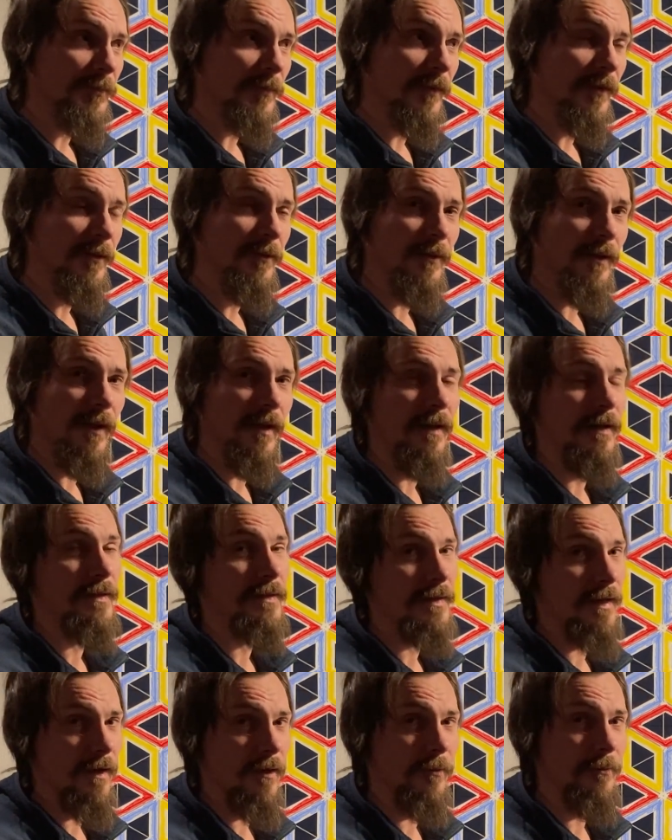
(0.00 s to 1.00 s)
You can't
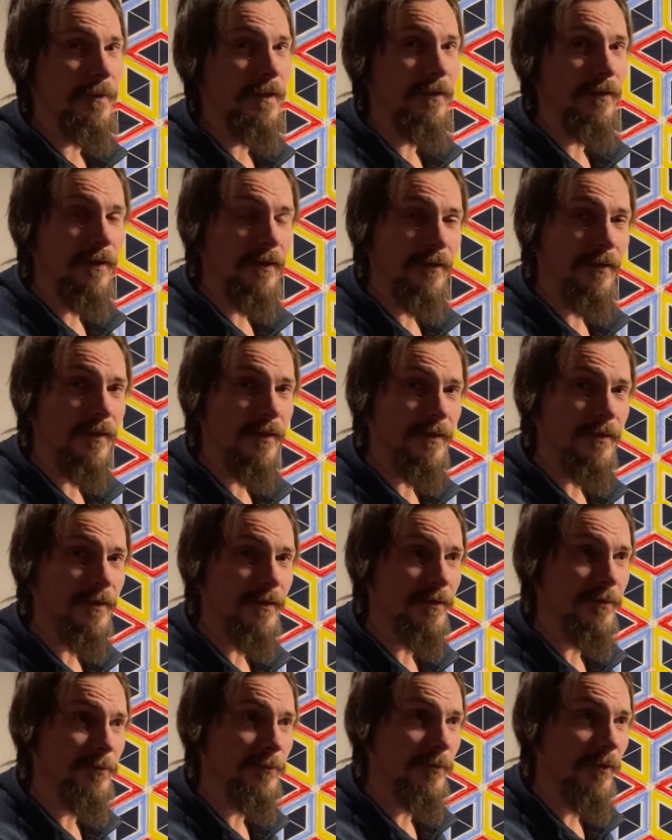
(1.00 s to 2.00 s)
tell me that this
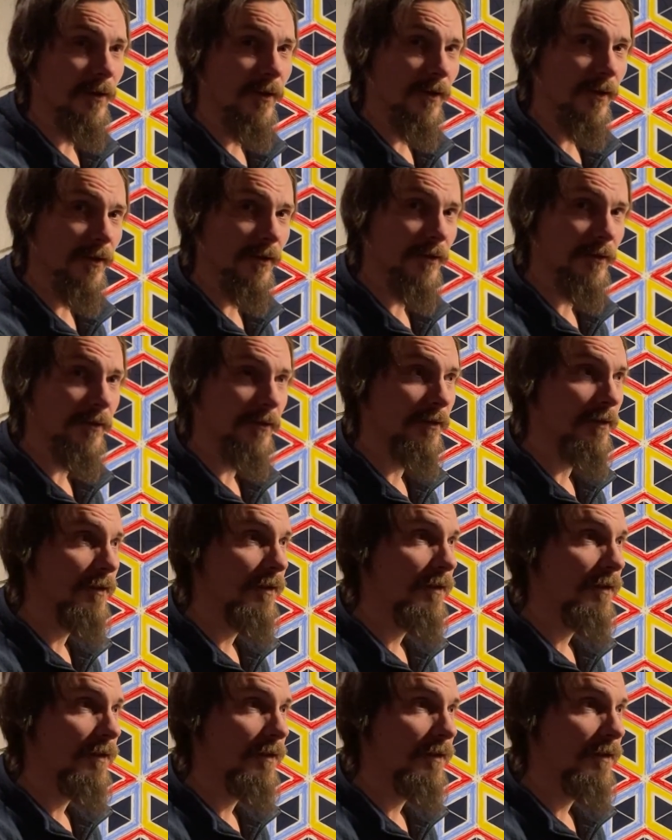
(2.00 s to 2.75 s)
is wrong.